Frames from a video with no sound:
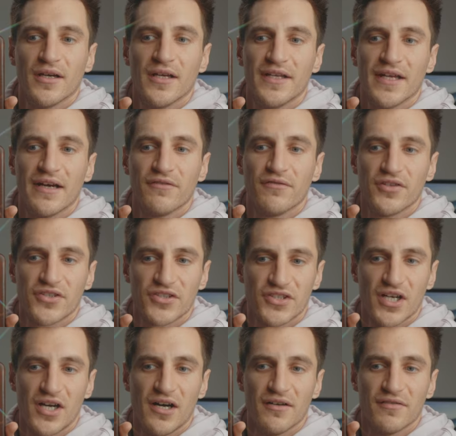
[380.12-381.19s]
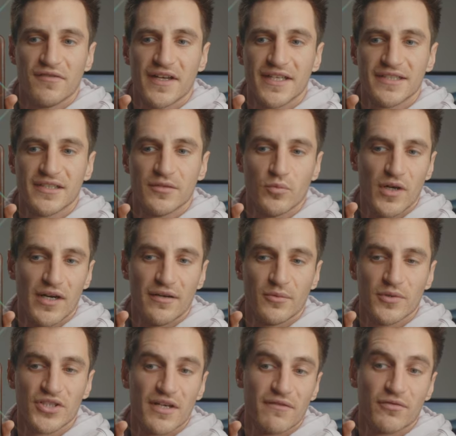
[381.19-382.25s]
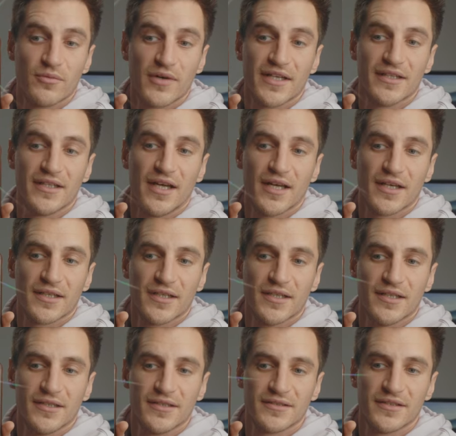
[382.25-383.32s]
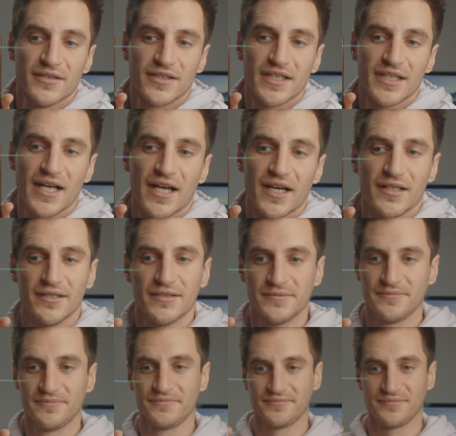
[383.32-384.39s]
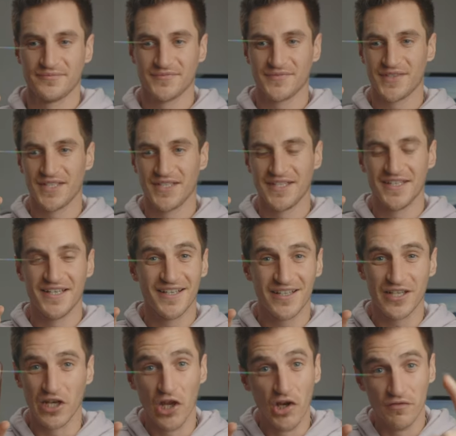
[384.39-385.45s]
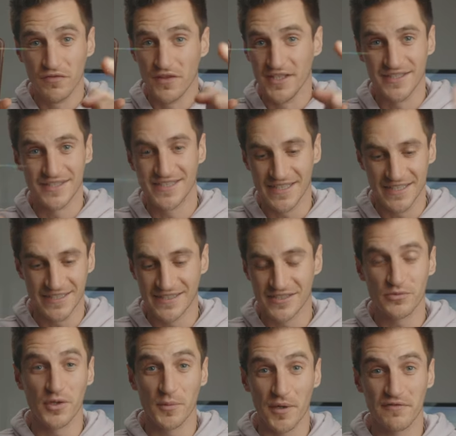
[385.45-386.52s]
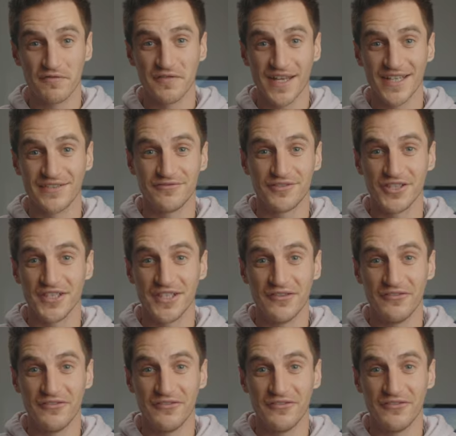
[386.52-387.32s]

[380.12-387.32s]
and have the star facing where, whichever way you like. So look at that. Love these things. It's one of my favorite